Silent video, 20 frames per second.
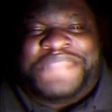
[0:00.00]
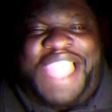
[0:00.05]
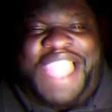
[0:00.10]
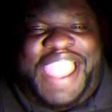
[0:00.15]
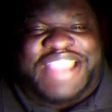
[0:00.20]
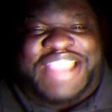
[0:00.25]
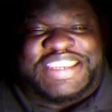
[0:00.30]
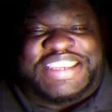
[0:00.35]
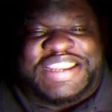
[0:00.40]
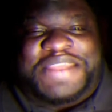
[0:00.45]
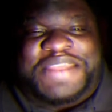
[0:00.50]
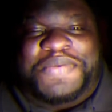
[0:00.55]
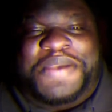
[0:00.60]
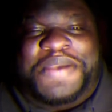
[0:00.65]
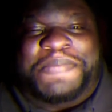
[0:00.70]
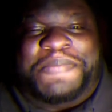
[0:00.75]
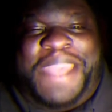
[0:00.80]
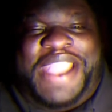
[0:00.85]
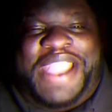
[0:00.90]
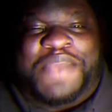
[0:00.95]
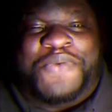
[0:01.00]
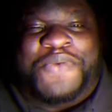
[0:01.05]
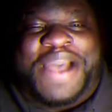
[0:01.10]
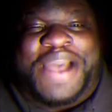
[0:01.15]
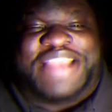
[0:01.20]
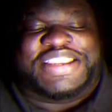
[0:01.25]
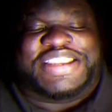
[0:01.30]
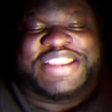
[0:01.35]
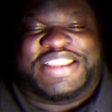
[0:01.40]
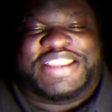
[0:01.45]
I actually went back and
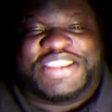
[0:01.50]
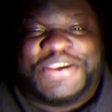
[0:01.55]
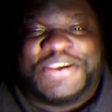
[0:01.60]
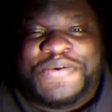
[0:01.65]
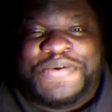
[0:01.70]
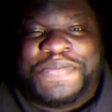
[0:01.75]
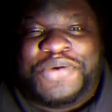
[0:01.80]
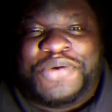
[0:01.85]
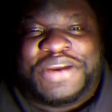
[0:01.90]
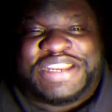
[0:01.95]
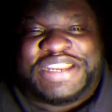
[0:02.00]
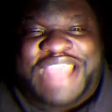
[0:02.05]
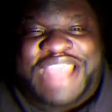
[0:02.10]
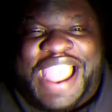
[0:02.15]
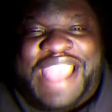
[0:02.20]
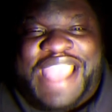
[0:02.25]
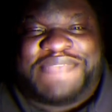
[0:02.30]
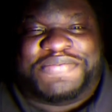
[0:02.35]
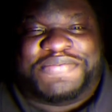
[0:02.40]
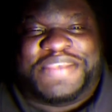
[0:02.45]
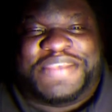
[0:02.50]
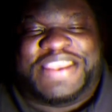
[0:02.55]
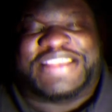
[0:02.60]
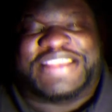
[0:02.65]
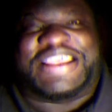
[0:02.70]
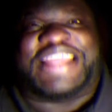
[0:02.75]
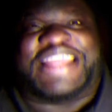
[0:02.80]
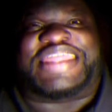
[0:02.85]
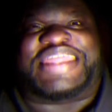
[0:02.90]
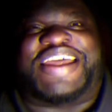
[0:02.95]
watched it two more times,
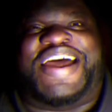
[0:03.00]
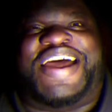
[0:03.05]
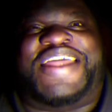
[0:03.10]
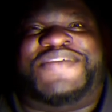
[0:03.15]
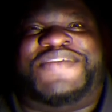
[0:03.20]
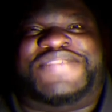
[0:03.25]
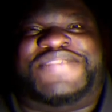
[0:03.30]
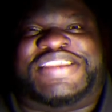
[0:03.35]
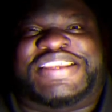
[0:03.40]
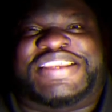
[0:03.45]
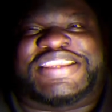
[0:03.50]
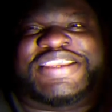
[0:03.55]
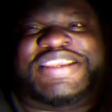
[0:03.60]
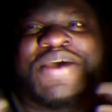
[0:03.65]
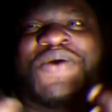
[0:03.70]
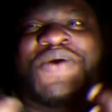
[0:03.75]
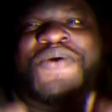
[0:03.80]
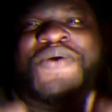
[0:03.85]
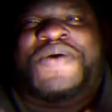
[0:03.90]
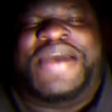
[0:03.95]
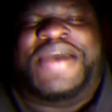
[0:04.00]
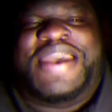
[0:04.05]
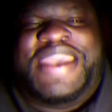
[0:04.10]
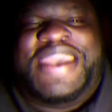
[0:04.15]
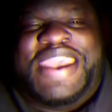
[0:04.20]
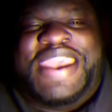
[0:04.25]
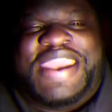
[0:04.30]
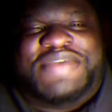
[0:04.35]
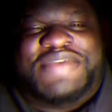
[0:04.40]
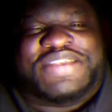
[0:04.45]
because I thought it was so
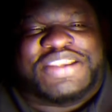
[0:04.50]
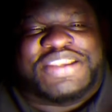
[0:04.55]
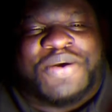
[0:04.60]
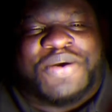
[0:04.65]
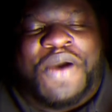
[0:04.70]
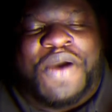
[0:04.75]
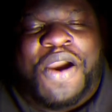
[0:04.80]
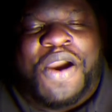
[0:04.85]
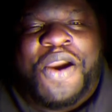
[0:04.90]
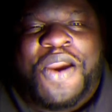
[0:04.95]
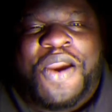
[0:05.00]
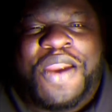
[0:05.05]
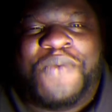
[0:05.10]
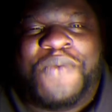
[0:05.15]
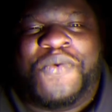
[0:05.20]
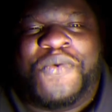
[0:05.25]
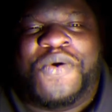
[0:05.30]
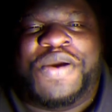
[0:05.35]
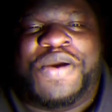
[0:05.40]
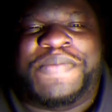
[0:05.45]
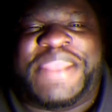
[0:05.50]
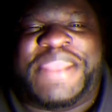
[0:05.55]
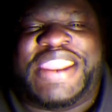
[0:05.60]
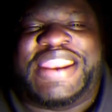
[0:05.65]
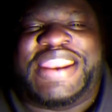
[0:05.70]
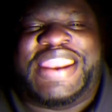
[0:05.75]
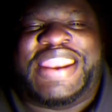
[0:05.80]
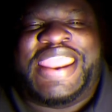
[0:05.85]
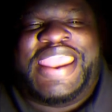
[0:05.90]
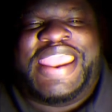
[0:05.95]

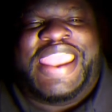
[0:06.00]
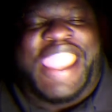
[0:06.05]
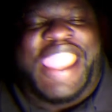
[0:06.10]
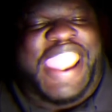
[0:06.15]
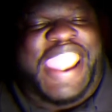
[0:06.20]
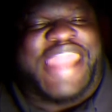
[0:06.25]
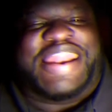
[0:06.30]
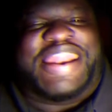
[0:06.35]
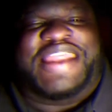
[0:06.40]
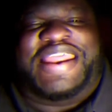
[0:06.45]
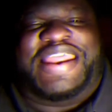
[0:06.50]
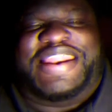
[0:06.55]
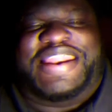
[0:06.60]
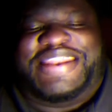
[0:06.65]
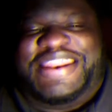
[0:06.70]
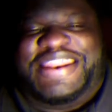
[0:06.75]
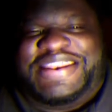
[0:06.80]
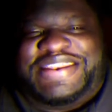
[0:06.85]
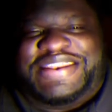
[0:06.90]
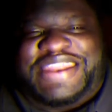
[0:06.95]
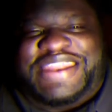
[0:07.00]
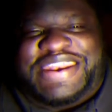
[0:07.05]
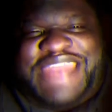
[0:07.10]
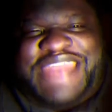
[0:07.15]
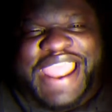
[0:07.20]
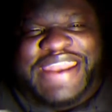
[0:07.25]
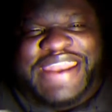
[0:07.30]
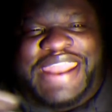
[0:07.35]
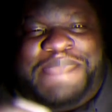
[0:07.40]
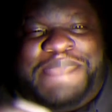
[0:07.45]
heartwarming, and the
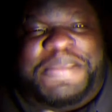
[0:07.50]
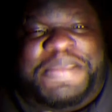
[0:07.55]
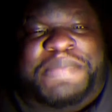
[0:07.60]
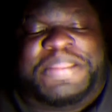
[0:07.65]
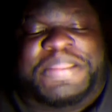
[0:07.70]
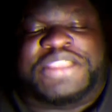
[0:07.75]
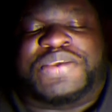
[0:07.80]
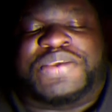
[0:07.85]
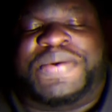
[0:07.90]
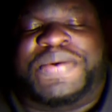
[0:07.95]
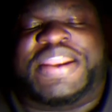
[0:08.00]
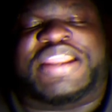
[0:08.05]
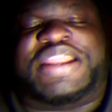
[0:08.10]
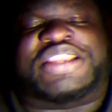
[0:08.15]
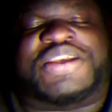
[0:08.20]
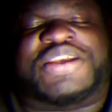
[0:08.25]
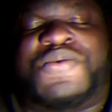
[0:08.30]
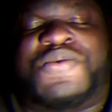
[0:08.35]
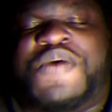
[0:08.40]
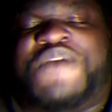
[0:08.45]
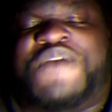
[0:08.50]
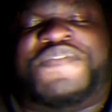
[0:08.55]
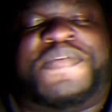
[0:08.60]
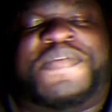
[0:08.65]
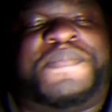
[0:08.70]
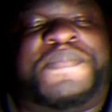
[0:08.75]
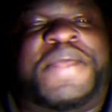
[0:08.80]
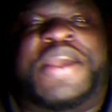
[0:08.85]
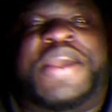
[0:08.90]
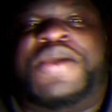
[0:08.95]
dynamic between the two of
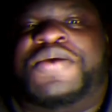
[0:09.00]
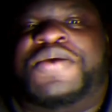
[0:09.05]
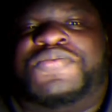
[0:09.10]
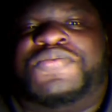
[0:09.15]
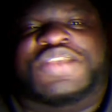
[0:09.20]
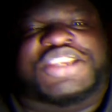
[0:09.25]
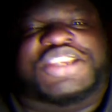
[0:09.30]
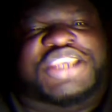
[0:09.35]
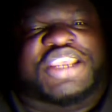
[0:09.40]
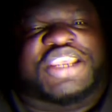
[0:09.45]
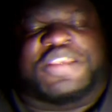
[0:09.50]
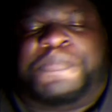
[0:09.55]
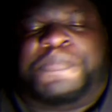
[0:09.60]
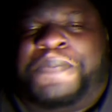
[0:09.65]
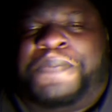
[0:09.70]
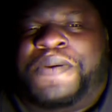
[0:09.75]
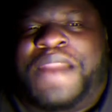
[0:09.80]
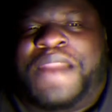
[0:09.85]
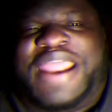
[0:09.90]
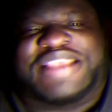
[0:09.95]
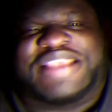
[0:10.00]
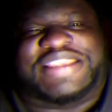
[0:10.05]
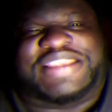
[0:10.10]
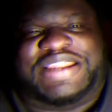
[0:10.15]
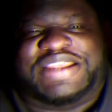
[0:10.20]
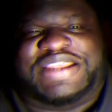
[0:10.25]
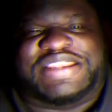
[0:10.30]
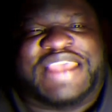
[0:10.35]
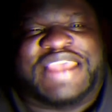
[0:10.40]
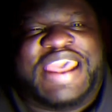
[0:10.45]
them was just
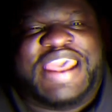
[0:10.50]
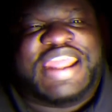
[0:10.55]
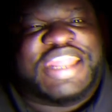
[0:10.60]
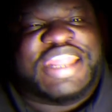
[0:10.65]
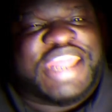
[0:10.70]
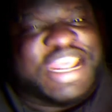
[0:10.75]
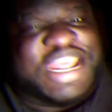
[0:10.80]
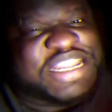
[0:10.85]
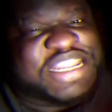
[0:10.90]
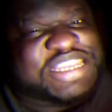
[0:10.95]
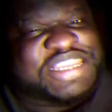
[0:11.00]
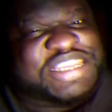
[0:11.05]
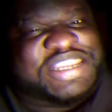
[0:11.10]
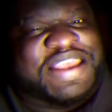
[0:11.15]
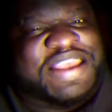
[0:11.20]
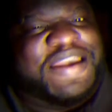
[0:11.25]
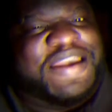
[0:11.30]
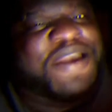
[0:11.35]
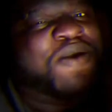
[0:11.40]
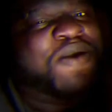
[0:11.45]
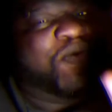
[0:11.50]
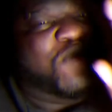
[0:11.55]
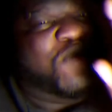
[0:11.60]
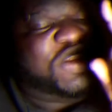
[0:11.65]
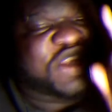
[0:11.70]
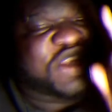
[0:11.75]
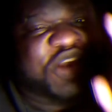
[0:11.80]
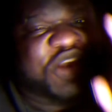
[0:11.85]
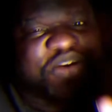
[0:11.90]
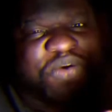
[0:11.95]
priceless. This
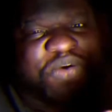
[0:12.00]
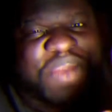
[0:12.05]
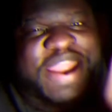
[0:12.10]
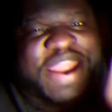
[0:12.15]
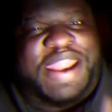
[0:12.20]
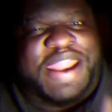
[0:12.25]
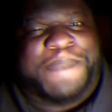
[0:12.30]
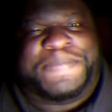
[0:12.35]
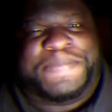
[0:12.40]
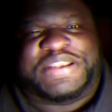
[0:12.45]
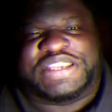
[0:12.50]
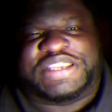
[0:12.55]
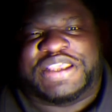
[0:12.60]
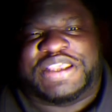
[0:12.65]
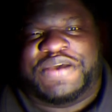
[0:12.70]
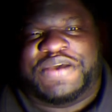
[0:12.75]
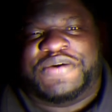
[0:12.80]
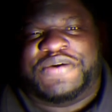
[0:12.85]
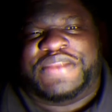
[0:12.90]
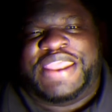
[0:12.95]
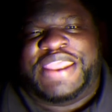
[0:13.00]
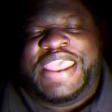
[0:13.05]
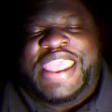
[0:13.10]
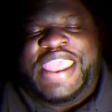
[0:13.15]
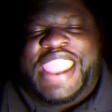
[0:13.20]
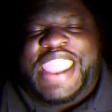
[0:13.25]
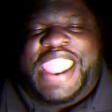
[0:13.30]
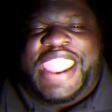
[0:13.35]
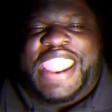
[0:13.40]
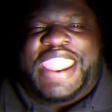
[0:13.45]
was a great episode.
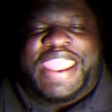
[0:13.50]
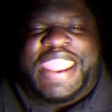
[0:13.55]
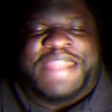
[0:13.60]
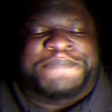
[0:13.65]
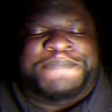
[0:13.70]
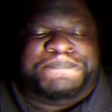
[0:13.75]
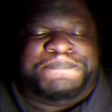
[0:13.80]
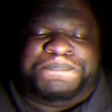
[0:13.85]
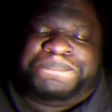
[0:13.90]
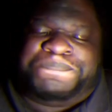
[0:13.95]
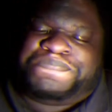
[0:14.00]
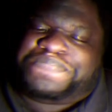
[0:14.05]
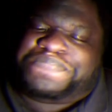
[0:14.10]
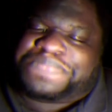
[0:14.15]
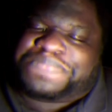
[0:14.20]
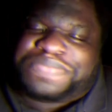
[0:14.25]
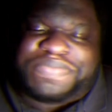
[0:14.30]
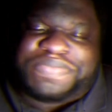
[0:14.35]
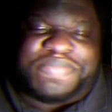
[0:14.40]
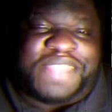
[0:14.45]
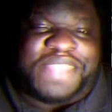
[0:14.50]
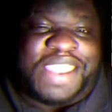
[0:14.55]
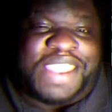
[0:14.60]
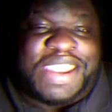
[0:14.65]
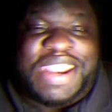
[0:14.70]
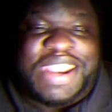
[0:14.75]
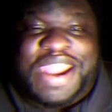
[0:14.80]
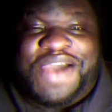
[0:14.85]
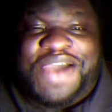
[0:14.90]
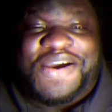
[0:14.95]
And
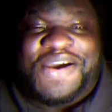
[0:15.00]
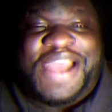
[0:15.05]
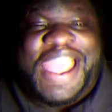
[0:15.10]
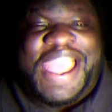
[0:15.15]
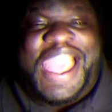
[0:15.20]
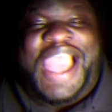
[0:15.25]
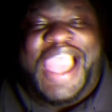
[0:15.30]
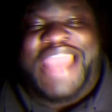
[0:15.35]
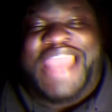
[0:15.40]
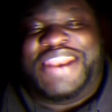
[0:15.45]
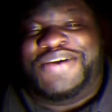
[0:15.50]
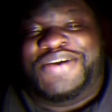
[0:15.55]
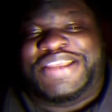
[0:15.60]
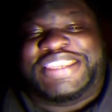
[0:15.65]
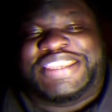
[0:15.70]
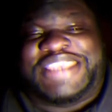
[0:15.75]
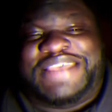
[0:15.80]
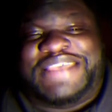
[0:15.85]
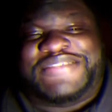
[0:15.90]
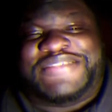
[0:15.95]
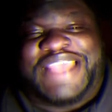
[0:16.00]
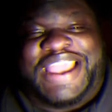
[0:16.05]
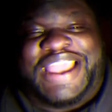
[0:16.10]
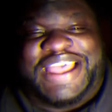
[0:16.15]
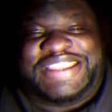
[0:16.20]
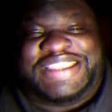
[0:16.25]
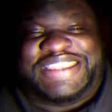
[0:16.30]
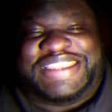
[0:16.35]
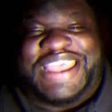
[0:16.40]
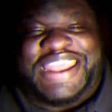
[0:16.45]
you know, I know it seems like
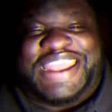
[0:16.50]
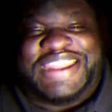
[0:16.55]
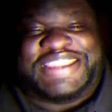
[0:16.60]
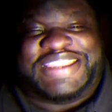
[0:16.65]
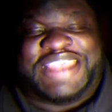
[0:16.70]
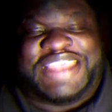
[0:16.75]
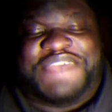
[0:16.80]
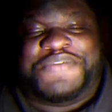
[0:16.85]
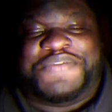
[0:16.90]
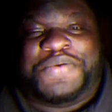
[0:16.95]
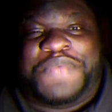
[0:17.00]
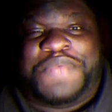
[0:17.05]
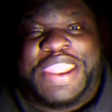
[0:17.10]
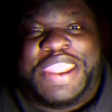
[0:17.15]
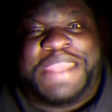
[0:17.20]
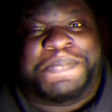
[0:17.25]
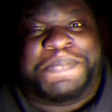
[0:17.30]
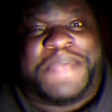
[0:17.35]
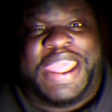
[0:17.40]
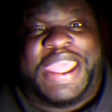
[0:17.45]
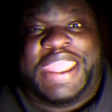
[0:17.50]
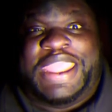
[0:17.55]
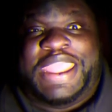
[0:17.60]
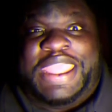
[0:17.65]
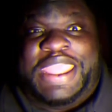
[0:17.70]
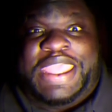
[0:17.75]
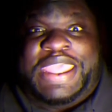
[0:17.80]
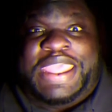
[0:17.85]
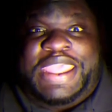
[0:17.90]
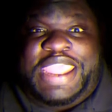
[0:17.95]
I say this every week, but
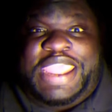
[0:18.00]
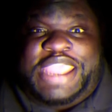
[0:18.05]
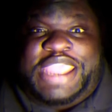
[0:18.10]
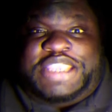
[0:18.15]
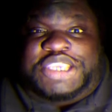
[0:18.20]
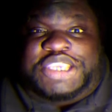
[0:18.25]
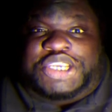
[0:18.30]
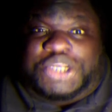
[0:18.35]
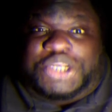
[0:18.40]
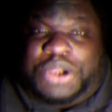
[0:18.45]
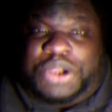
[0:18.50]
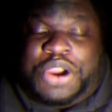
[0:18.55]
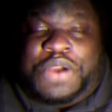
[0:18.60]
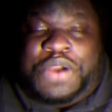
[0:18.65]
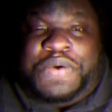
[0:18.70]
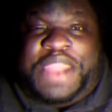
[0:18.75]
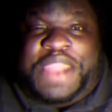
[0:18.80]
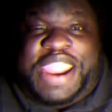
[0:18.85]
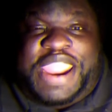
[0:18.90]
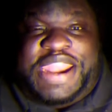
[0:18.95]
it's true.